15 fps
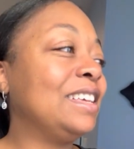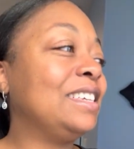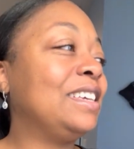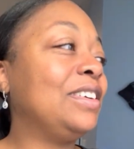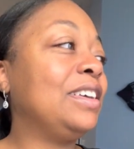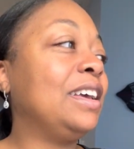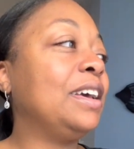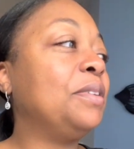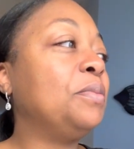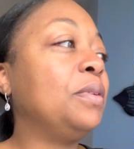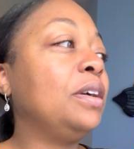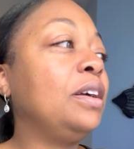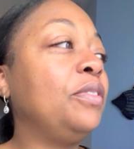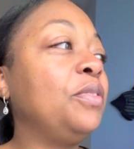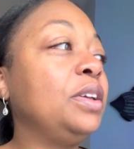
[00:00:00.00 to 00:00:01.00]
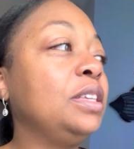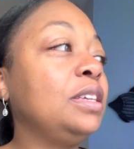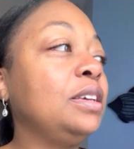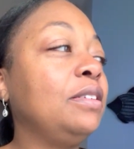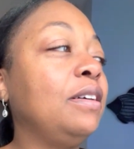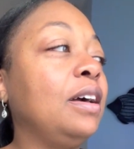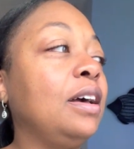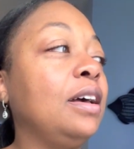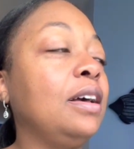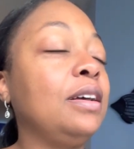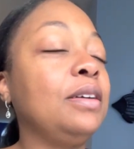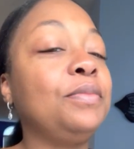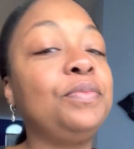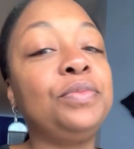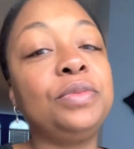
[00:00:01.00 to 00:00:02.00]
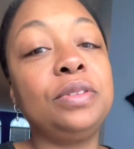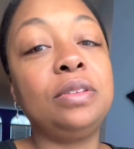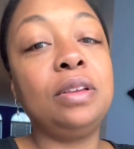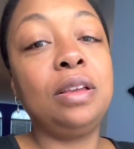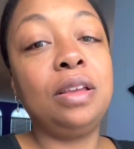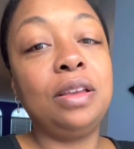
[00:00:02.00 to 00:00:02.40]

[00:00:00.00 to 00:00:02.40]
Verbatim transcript: yeah, we're going to um, yeah, yeah, yeah.